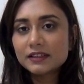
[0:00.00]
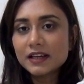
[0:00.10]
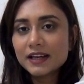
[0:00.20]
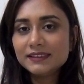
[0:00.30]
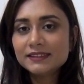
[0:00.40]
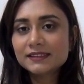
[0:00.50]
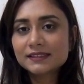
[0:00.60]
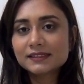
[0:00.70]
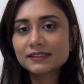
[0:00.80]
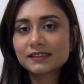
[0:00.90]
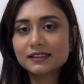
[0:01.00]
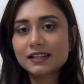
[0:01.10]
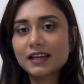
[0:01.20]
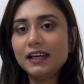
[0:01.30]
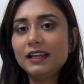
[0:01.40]
nice.
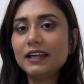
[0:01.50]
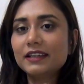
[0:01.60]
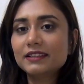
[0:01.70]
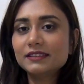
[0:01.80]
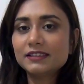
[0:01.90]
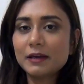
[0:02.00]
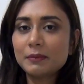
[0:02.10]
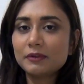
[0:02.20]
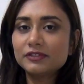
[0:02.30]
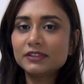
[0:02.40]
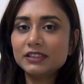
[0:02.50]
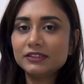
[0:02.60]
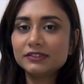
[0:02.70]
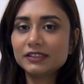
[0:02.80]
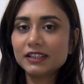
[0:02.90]
I like this type of
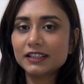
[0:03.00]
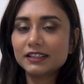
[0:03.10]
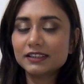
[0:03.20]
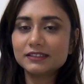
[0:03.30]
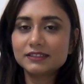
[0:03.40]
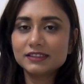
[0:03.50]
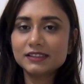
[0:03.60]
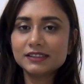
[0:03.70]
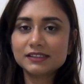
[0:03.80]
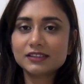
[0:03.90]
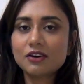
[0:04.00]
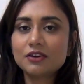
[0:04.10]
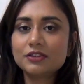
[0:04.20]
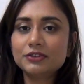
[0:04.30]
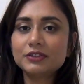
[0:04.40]
sleeves, like this,
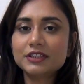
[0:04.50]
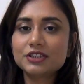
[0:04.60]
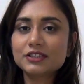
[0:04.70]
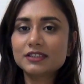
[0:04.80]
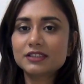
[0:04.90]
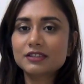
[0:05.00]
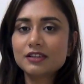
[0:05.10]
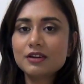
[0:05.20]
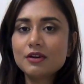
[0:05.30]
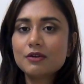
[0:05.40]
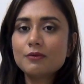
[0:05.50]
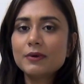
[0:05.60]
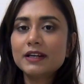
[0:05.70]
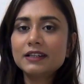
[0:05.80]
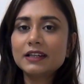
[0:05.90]
or you can just
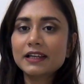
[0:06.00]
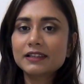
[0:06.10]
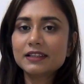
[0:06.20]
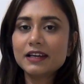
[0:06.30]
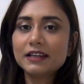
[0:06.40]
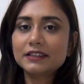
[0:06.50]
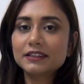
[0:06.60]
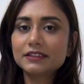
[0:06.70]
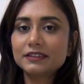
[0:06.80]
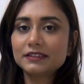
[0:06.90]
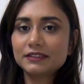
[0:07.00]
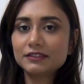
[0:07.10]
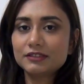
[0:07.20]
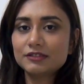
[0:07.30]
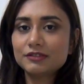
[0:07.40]
wear it like that.
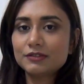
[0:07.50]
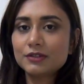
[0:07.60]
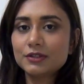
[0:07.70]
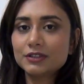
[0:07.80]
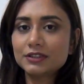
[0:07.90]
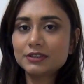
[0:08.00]
For